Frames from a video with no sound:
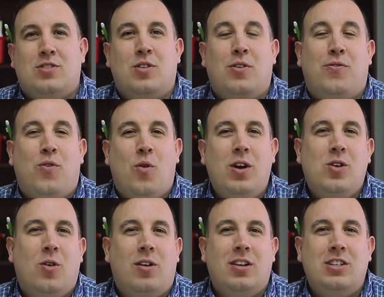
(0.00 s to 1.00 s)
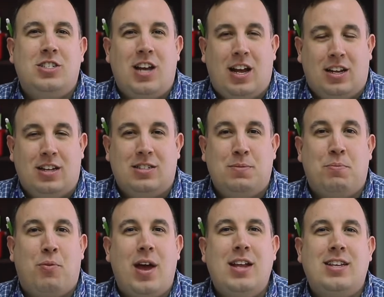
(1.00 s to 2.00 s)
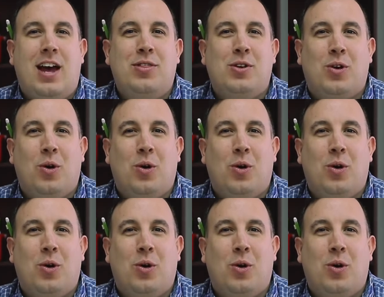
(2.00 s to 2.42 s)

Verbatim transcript: So the four quarterly checklists break down the